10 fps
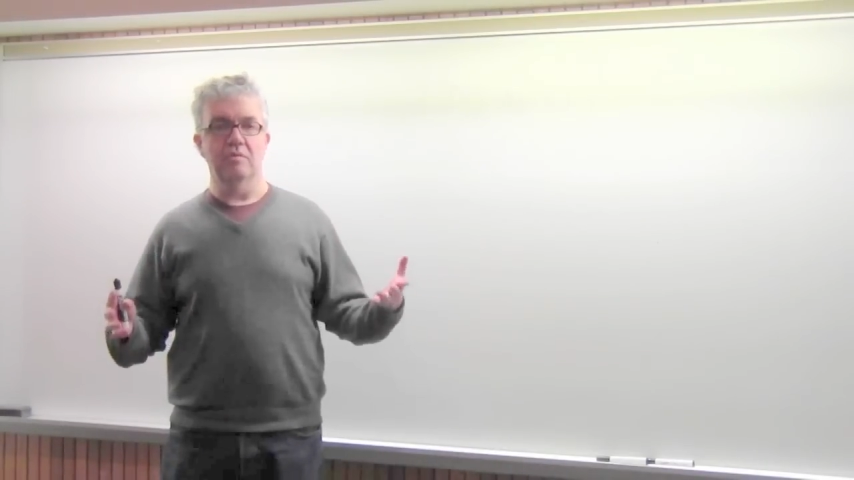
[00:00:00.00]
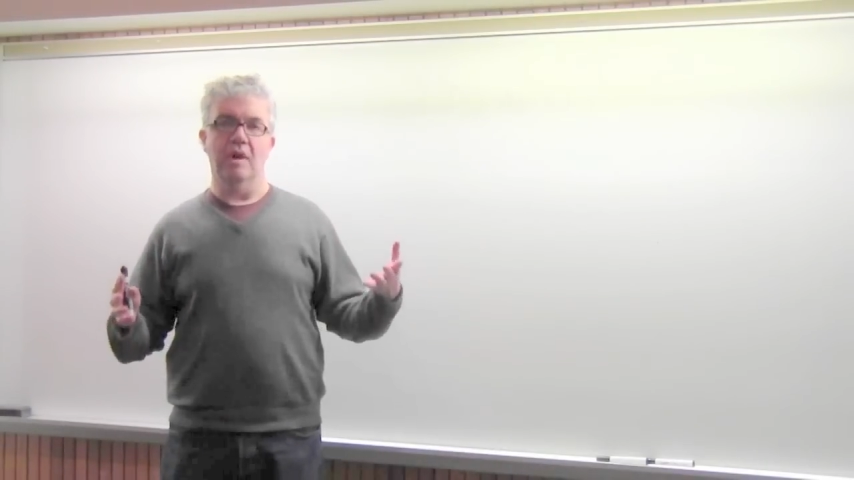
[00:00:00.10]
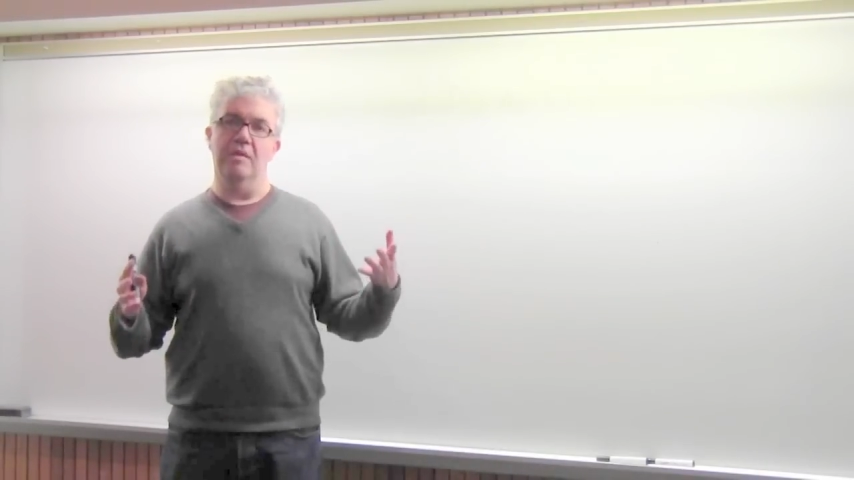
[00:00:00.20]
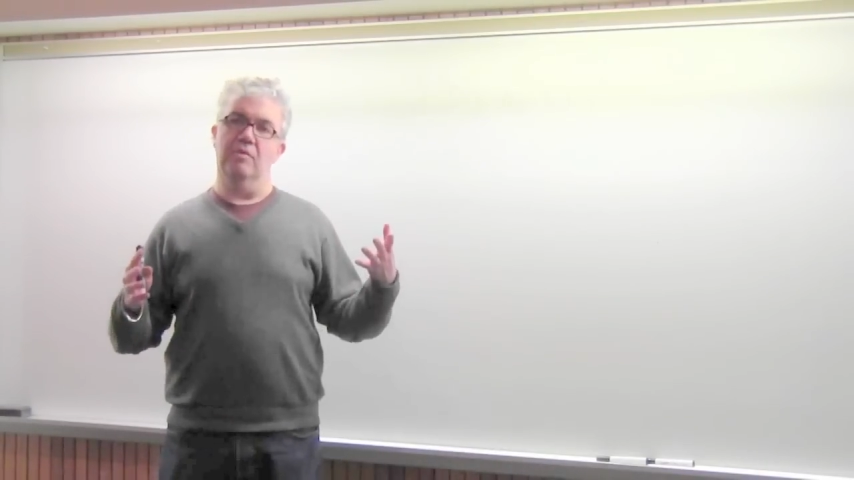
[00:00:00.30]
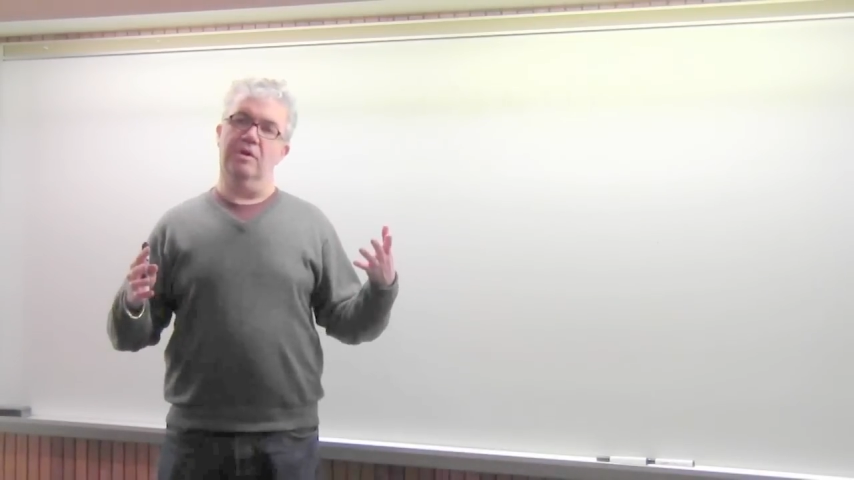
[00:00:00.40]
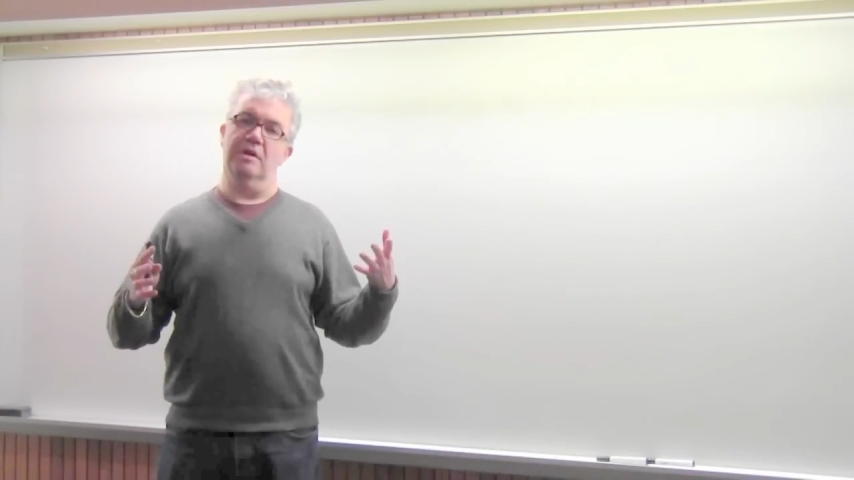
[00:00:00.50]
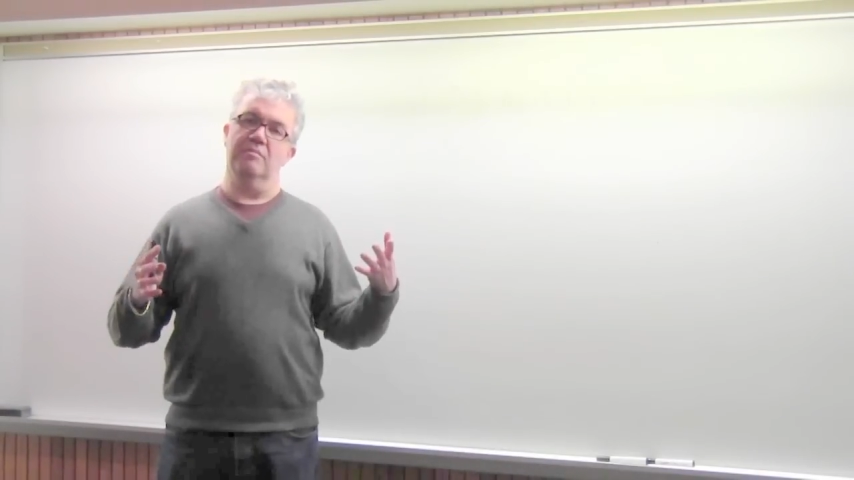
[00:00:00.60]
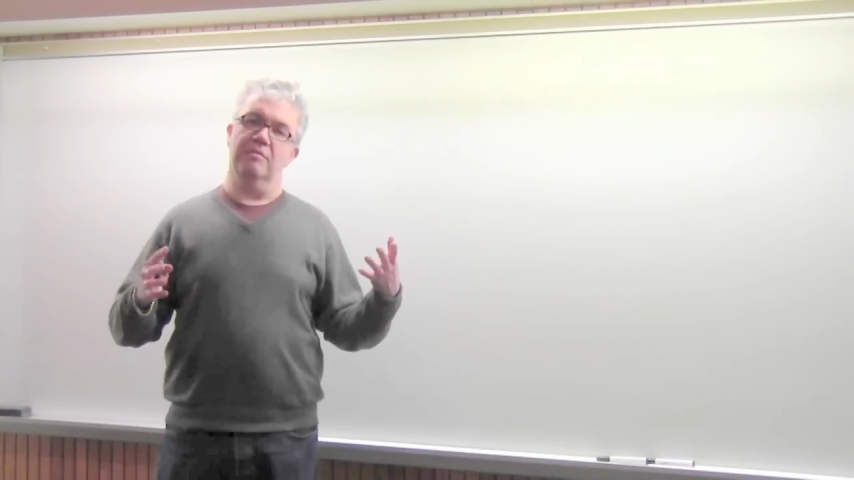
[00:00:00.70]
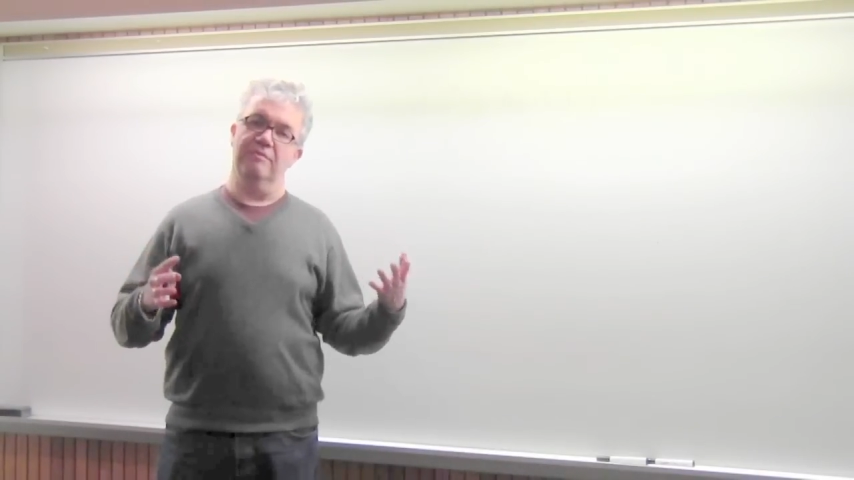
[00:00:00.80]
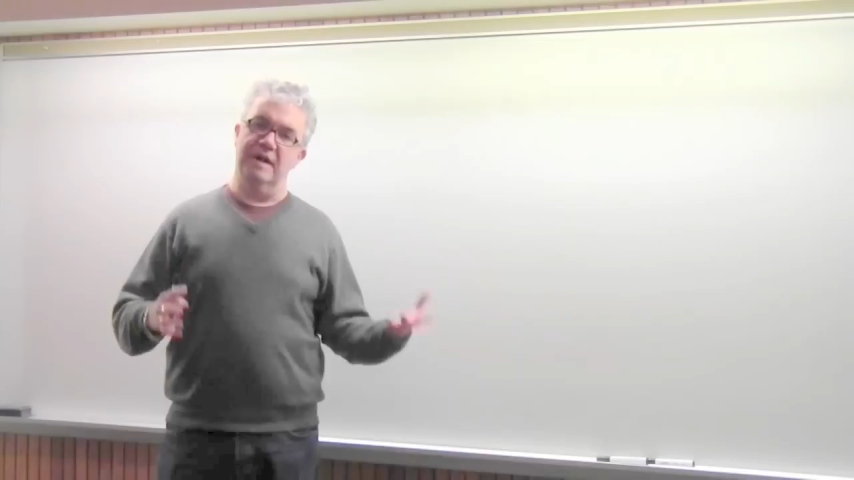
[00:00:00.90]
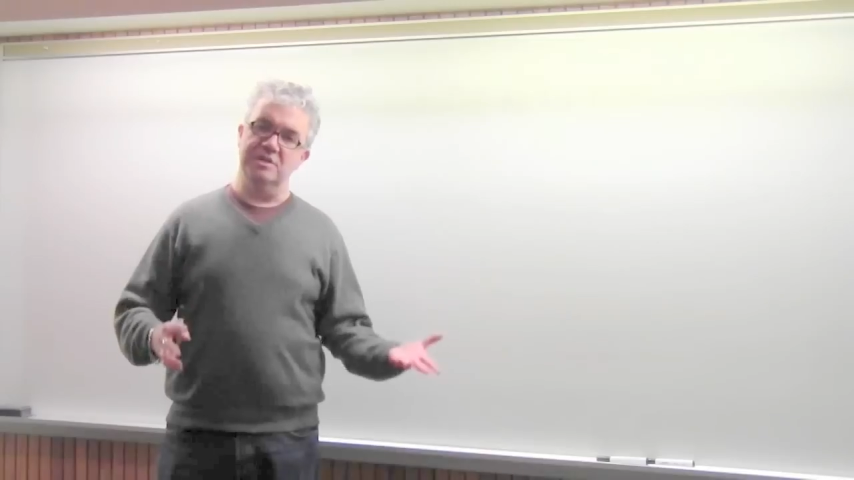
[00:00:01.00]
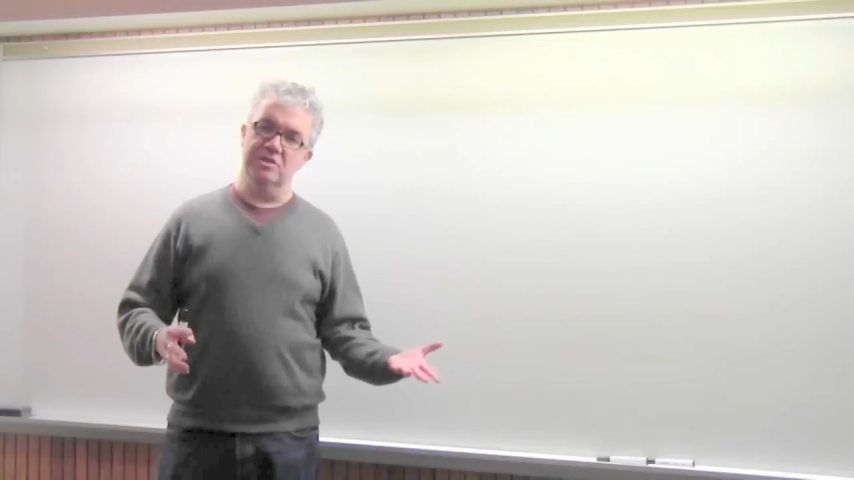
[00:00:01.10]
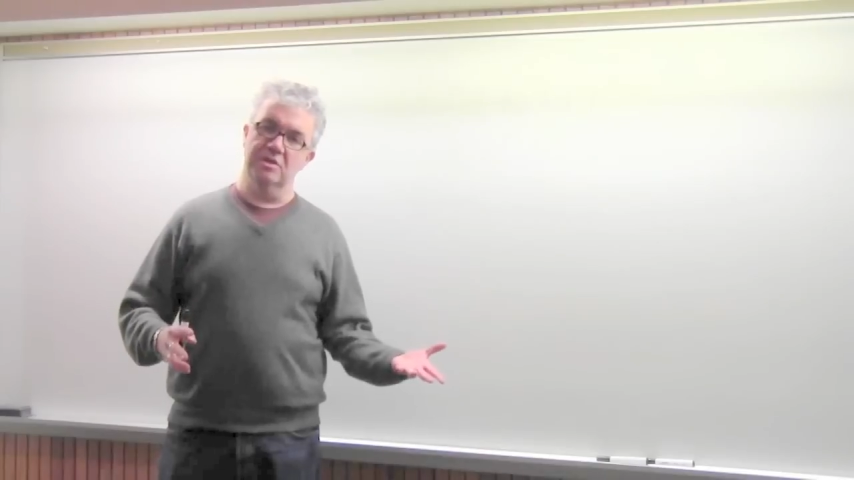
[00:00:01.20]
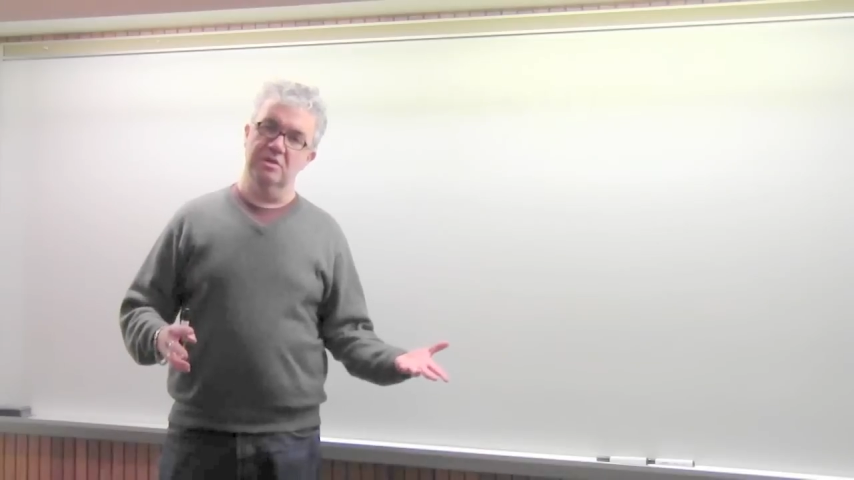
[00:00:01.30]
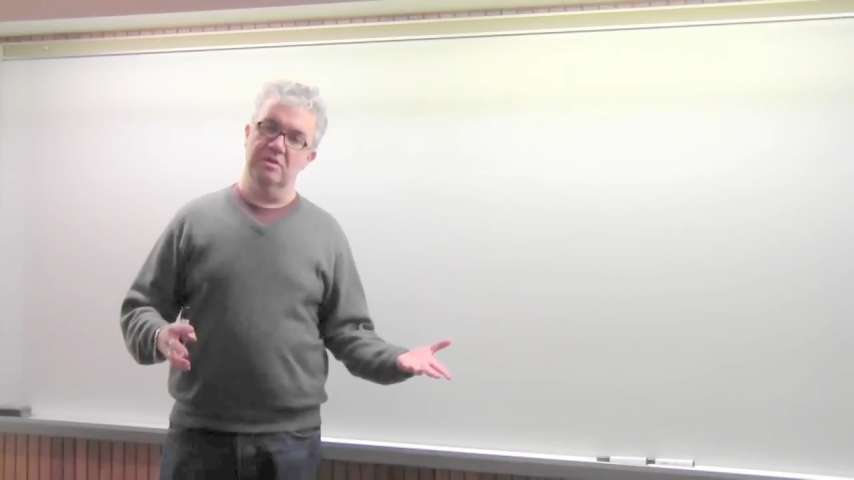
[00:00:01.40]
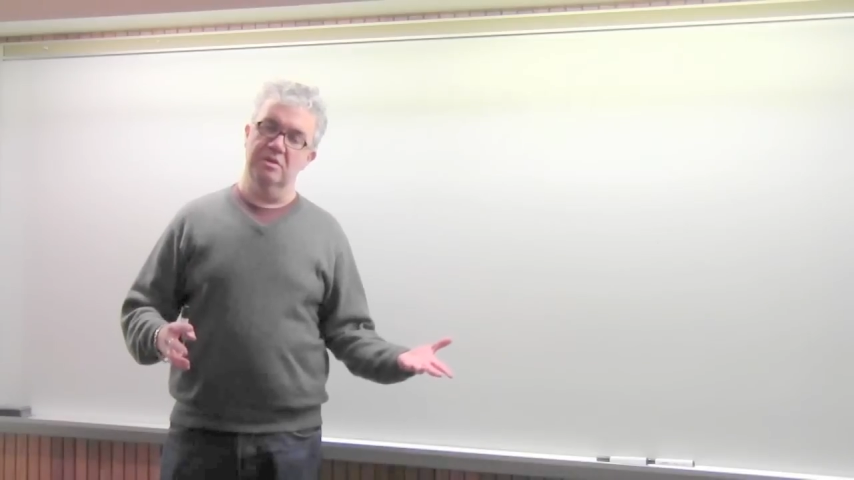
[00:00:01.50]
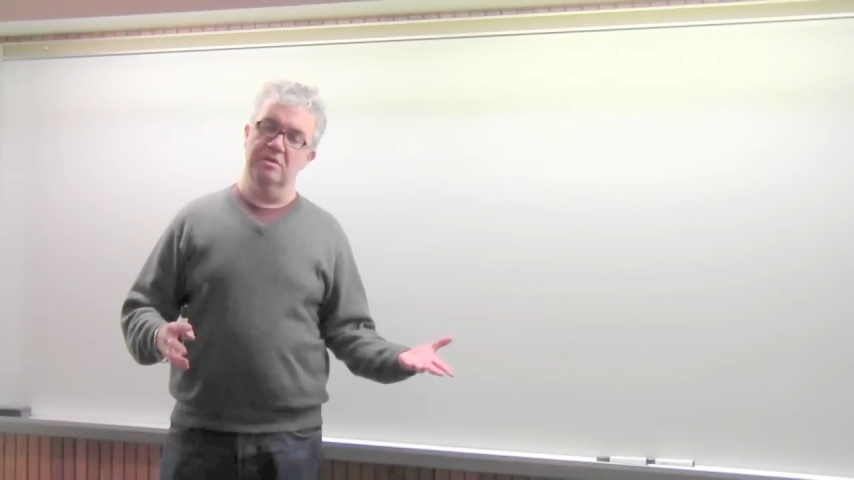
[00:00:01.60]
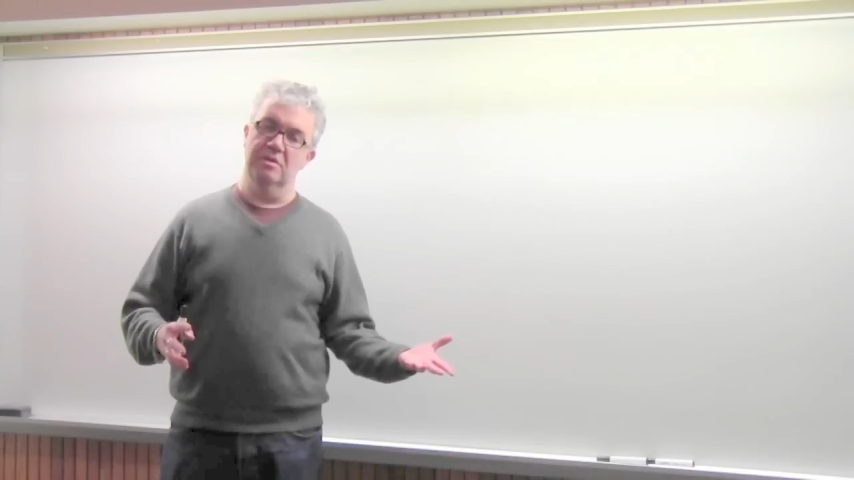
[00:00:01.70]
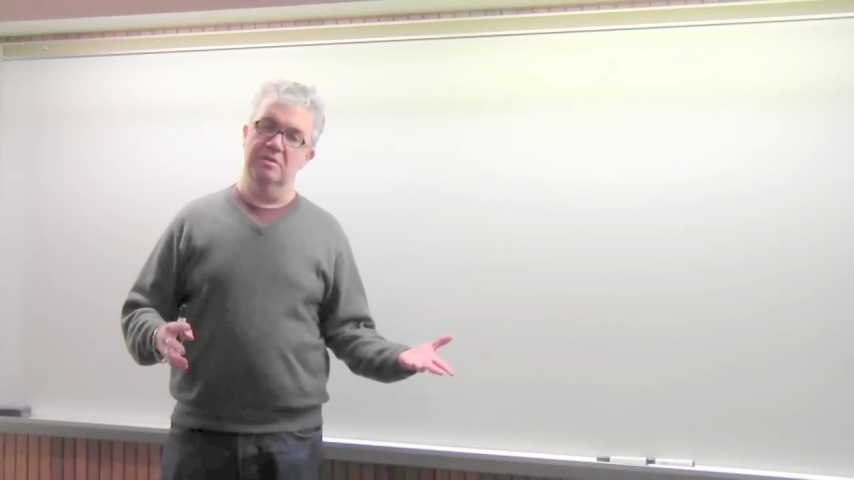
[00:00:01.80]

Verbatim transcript: Brian Morgan professor,